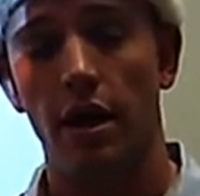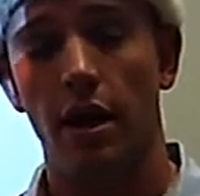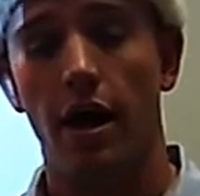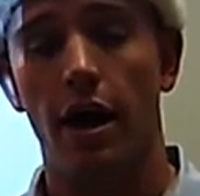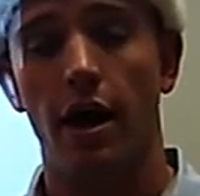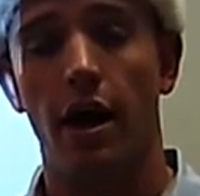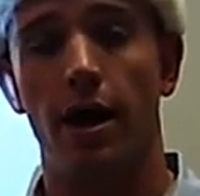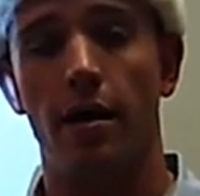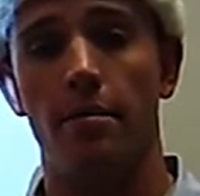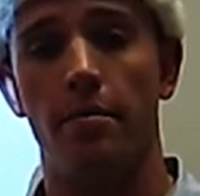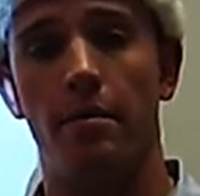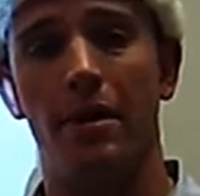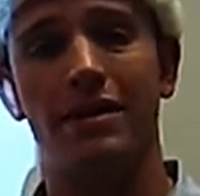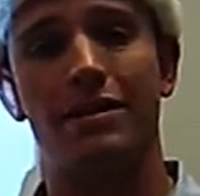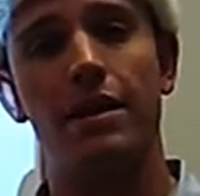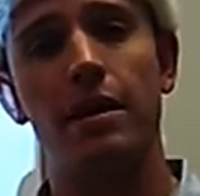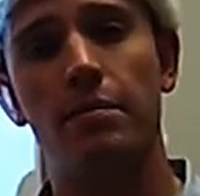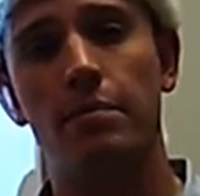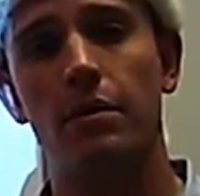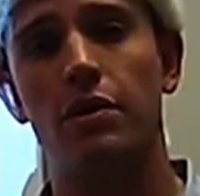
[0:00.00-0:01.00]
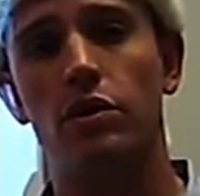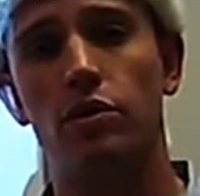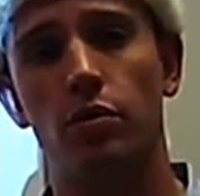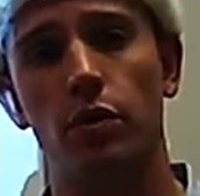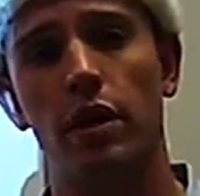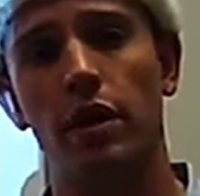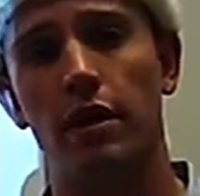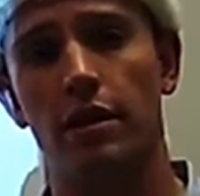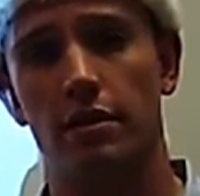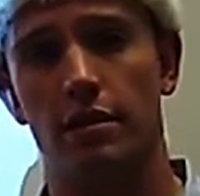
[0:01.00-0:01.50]
My tip this
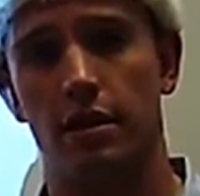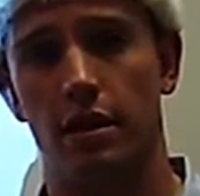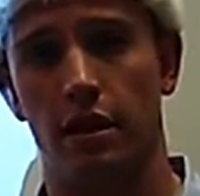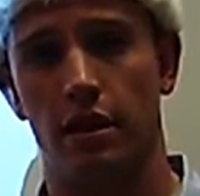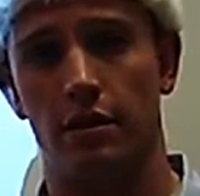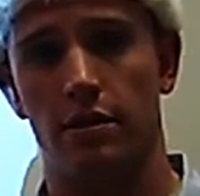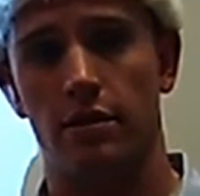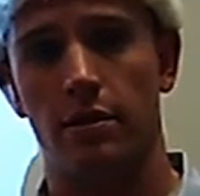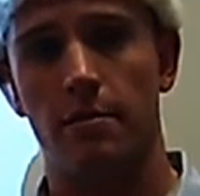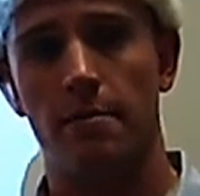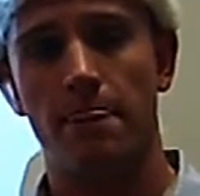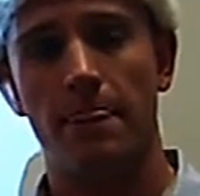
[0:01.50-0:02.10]
week is this.